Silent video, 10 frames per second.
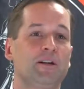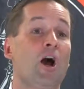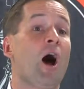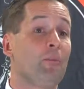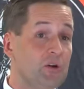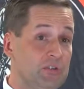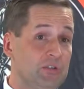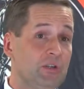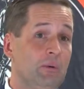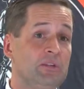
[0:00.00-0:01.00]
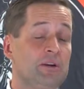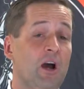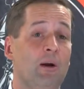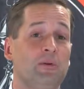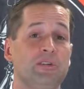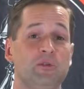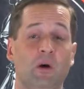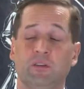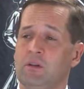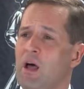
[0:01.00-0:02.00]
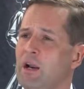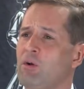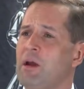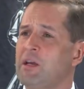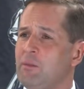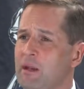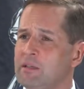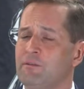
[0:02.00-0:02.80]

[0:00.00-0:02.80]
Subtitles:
Commerce was on commerce as well. So a lot of great committees.